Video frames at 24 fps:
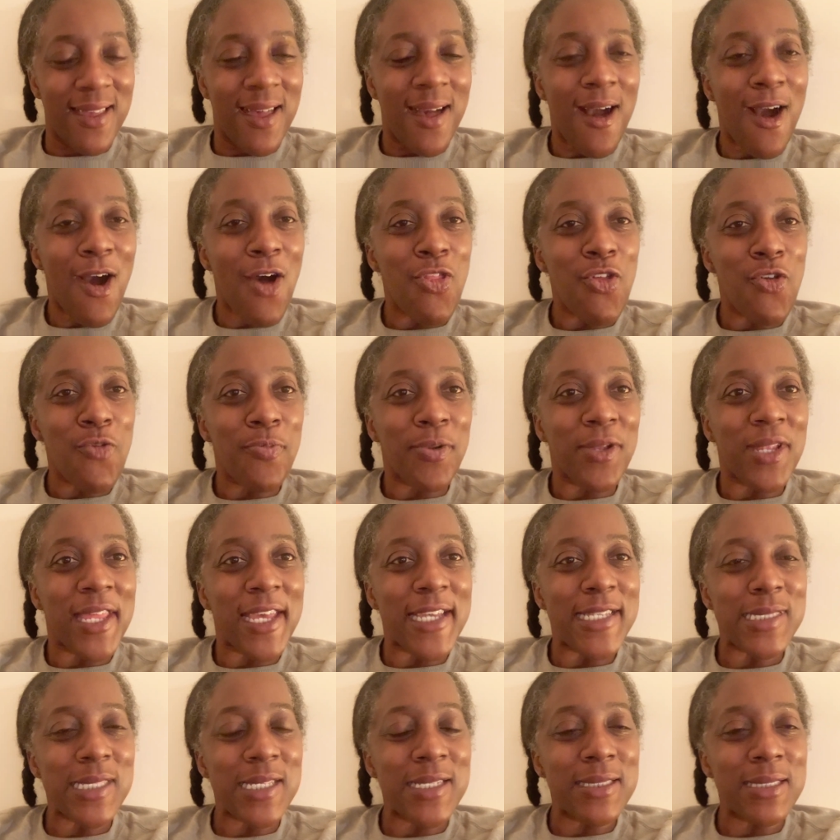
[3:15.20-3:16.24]
Other
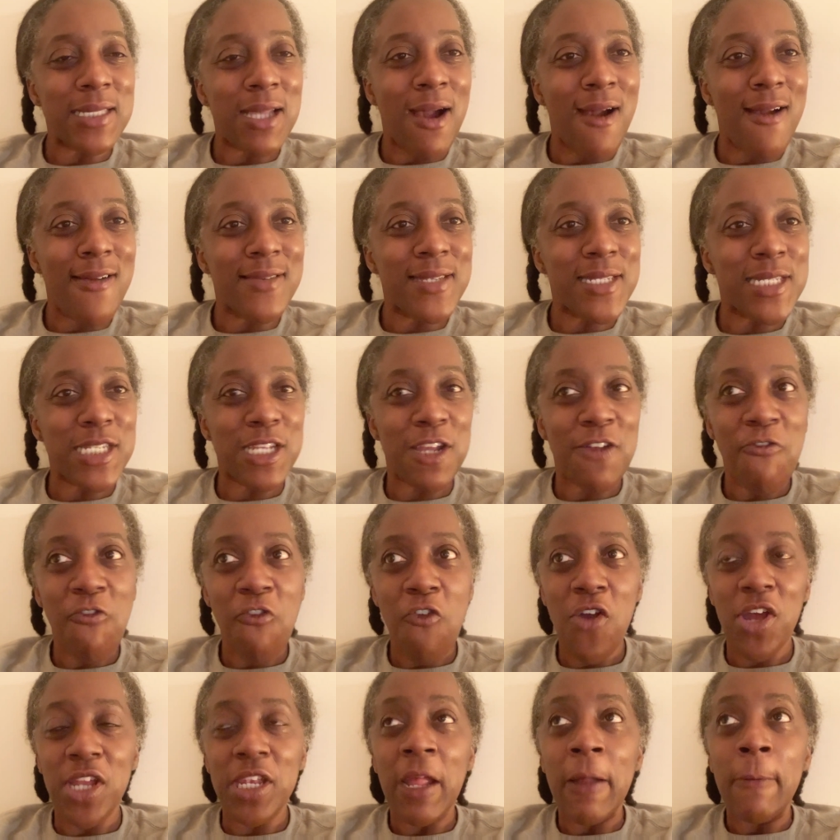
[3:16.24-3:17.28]
places are
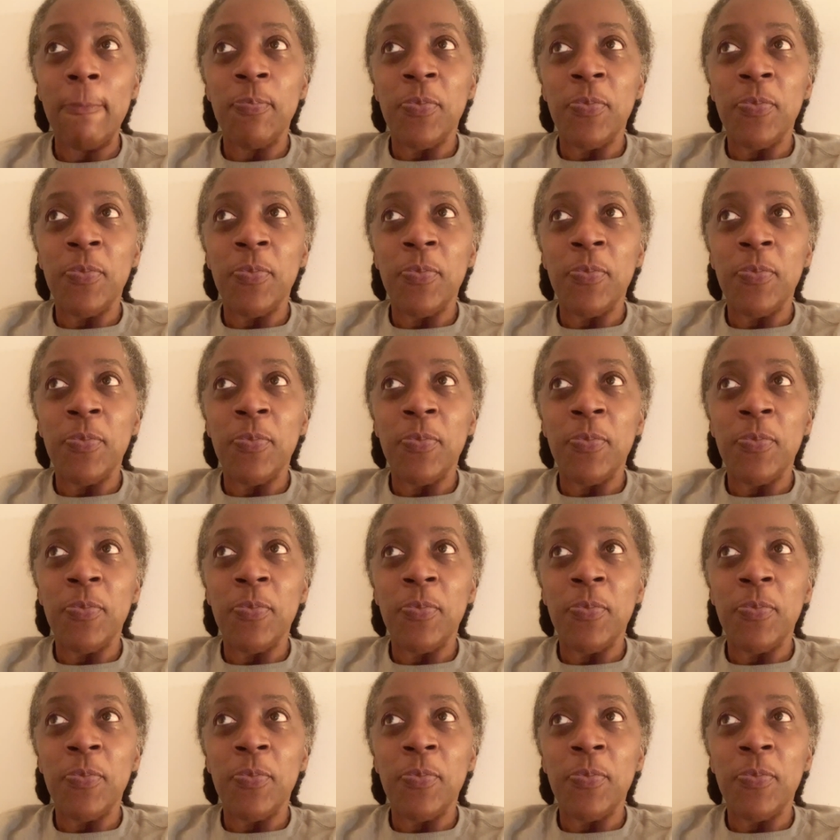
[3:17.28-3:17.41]
different.